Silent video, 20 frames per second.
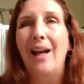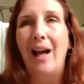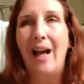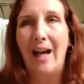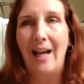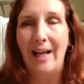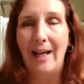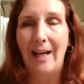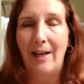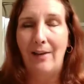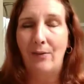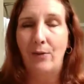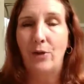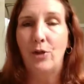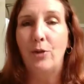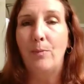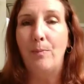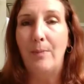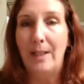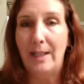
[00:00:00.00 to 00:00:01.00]
I average
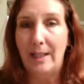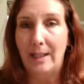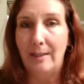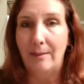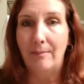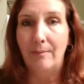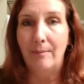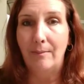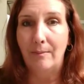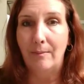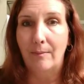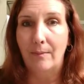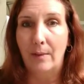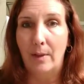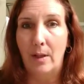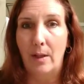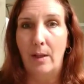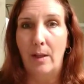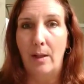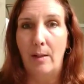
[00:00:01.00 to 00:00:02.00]
a minute.
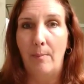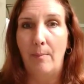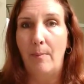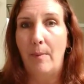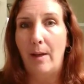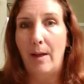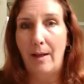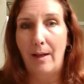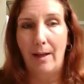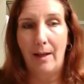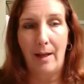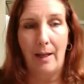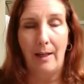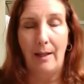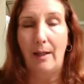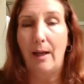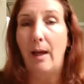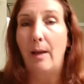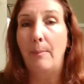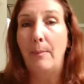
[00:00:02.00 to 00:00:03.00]

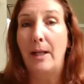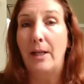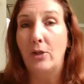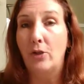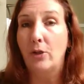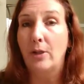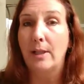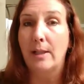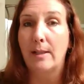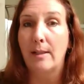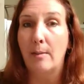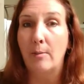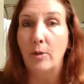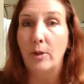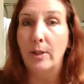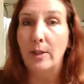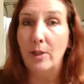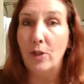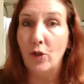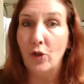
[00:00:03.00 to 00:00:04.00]
I'm actually a double
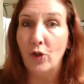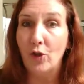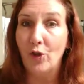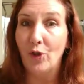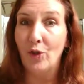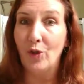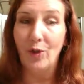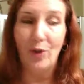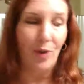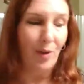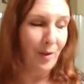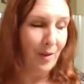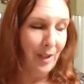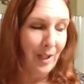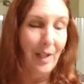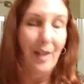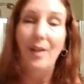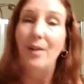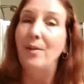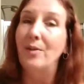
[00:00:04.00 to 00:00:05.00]
conditioner girl,
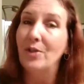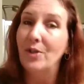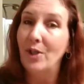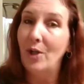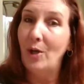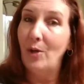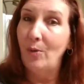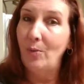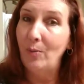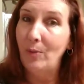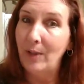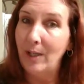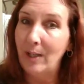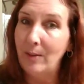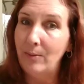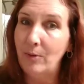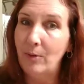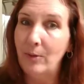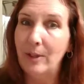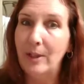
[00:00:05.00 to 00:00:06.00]
so when
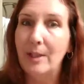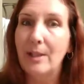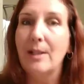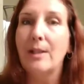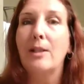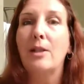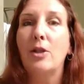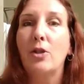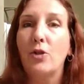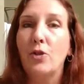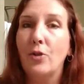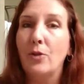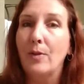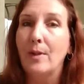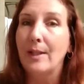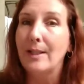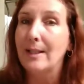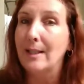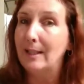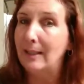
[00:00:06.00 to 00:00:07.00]
I'm doing this conditioner,
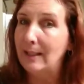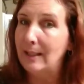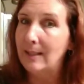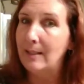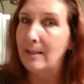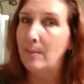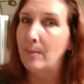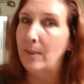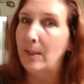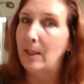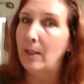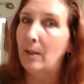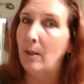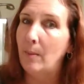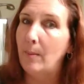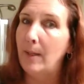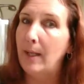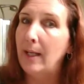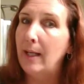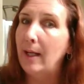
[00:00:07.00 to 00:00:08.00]
it's at least a minute on
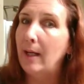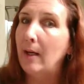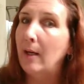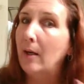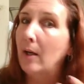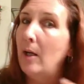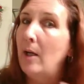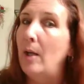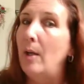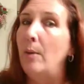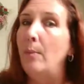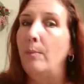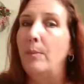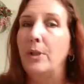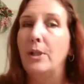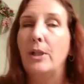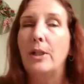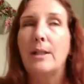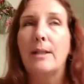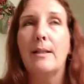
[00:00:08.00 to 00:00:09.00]
my hair.
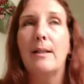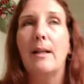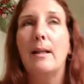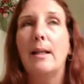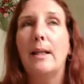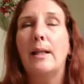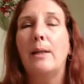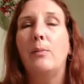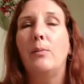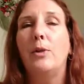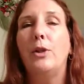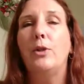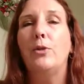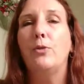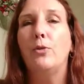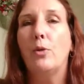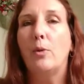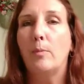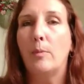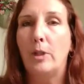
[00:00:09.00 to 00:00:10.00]
But it's not like when you're
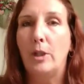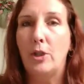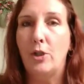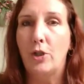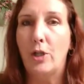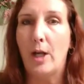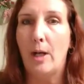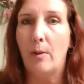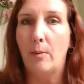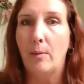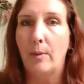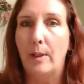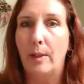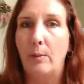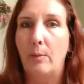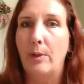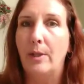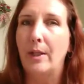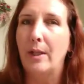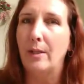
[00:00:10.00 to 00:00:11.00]
normally showering
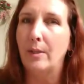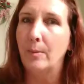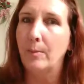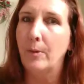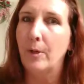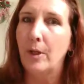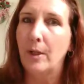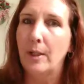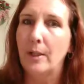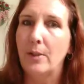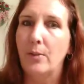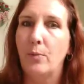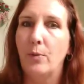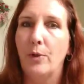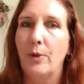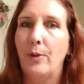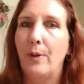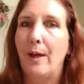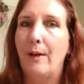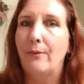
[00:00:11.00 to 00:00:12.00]
with other products where
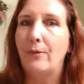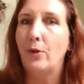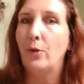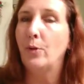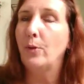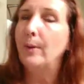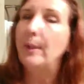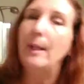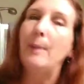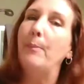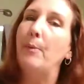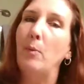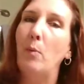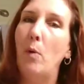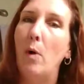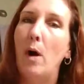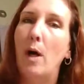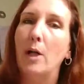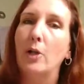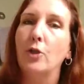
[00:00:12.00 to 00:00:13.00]
you have to hurry up and
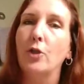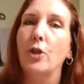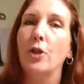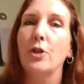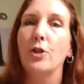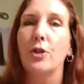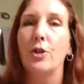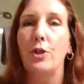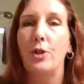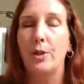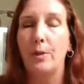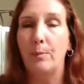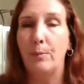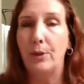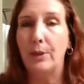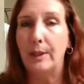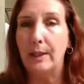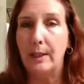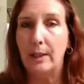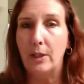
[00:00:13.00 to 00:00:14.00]
wash so you can
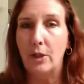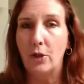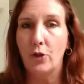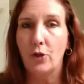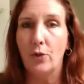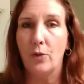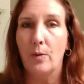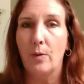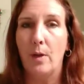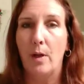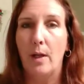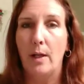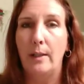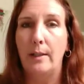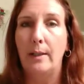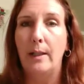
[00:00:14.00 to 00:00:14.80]
put the conditioner on